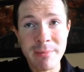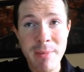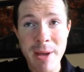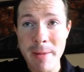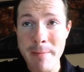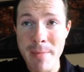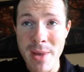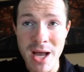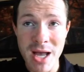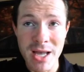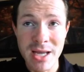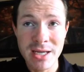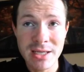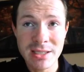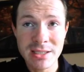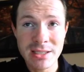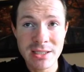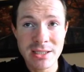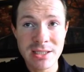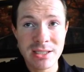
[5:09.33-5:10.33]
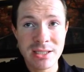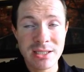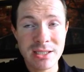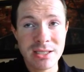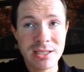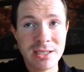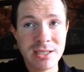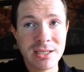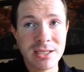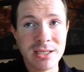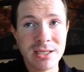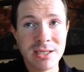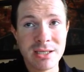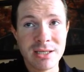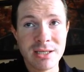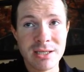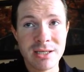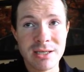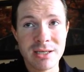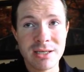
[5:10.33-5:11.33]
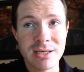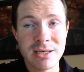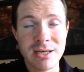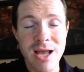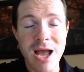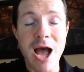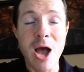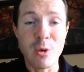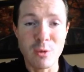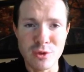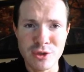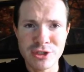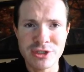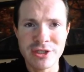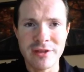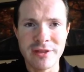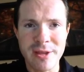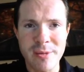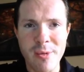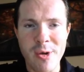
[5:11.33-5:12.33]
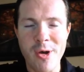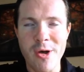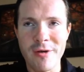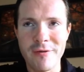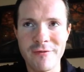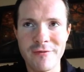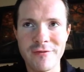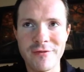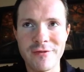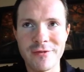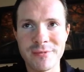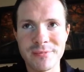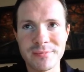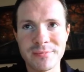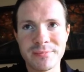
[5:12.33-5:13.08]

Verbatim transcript: my mind, I will shut them off.